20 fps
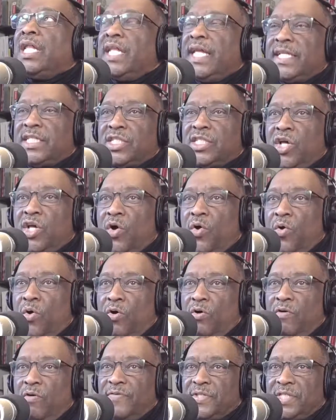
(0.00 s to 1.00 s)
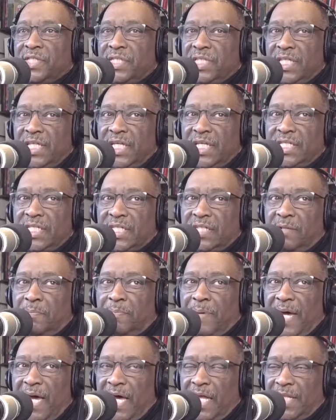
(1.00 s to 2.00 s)
Let's go overseas and
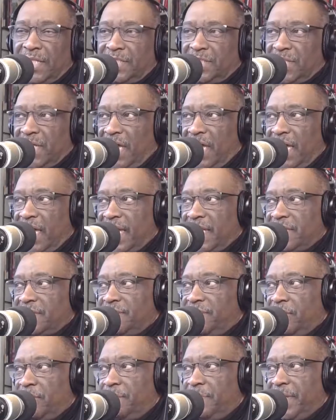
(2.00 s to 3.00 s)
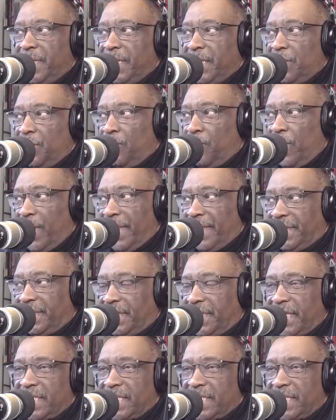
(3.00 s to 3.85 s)
apologize for being great.